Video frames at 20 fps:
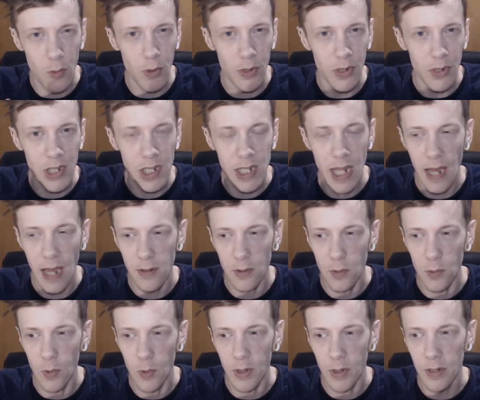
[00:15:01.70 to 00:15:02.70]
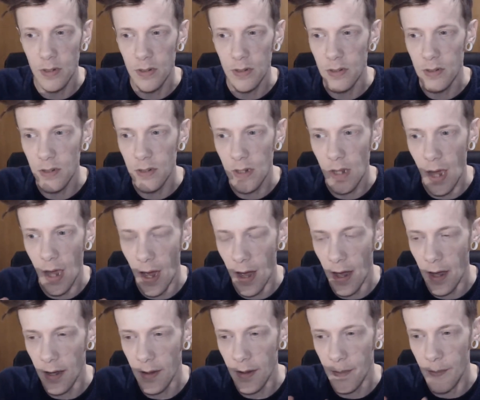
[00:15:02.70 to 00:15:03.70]
sandalwood
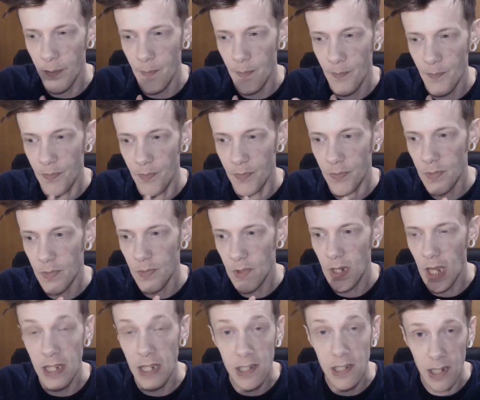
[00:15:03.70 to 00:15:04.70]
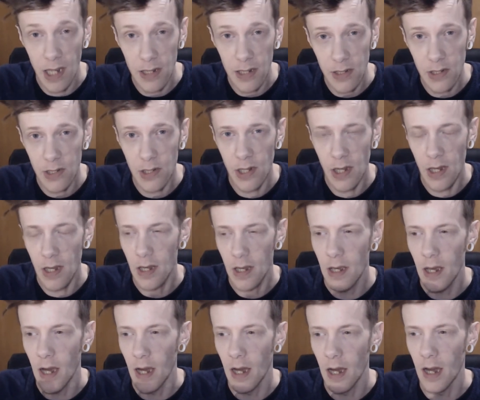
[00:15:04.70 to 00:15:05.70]
um, incense
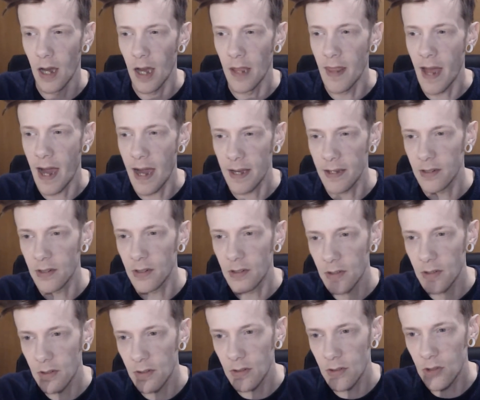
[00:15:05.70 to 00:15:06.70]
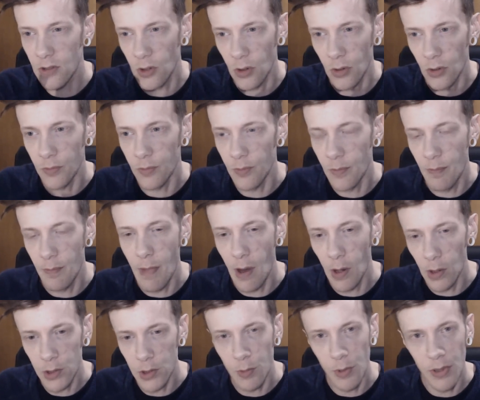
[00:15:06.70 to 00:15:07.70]
uh, and that sort of
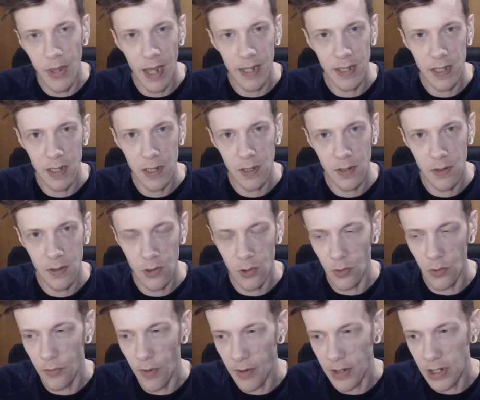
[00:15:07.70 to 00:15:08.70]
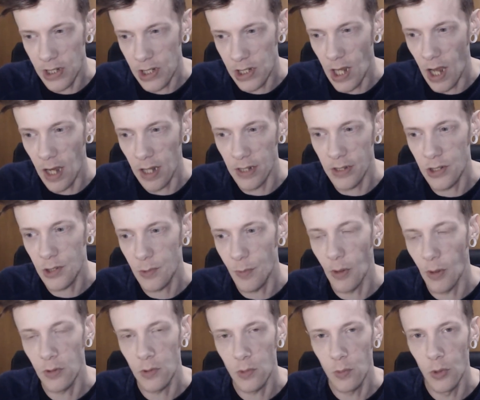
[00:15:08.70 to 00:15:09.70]
melds with that sort of very subtly
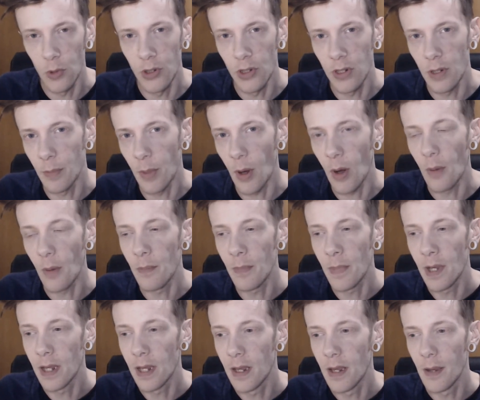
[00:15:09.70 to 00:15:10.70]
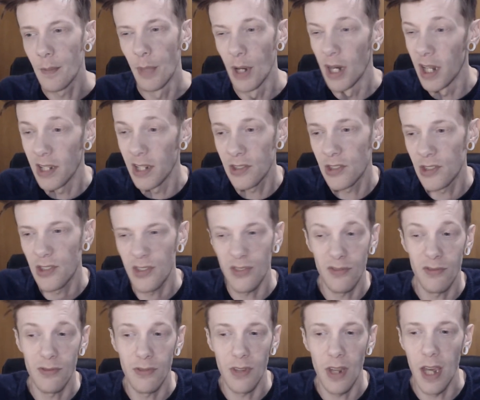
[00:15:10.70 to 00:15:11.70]
smoked wood at the bottom but it's
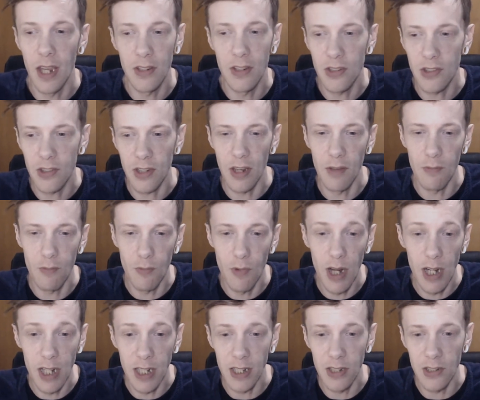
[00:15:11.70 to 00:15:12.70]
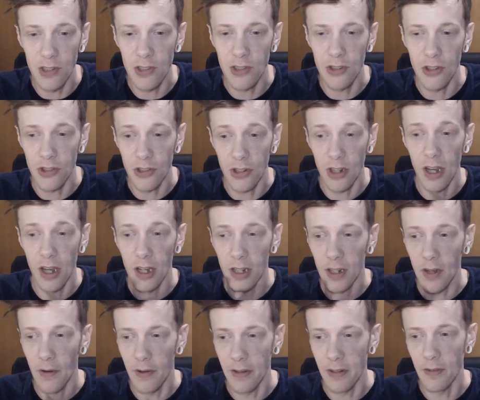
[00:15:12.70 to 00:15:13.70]
it's it really is just a, a
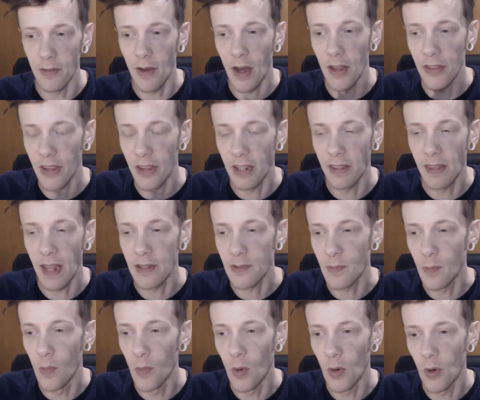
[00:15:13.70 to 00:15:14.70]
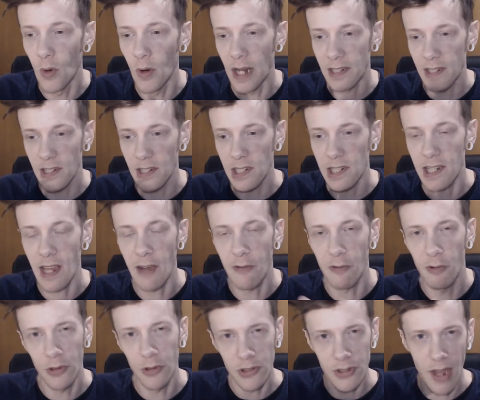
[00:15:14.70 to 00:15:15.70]
kind of i think that's more as the
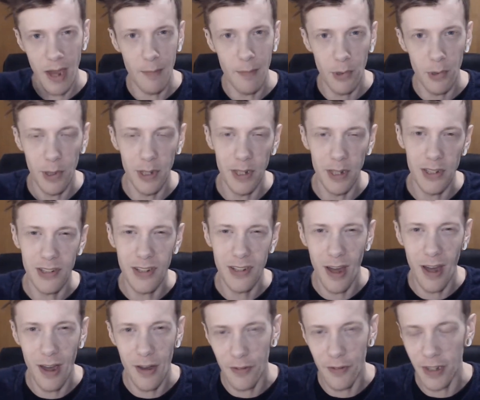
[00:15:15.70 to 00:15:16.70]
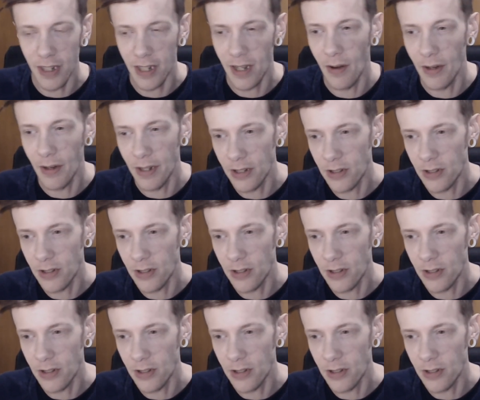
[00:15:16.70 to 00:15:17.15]
saffron tempering and stuff it kind of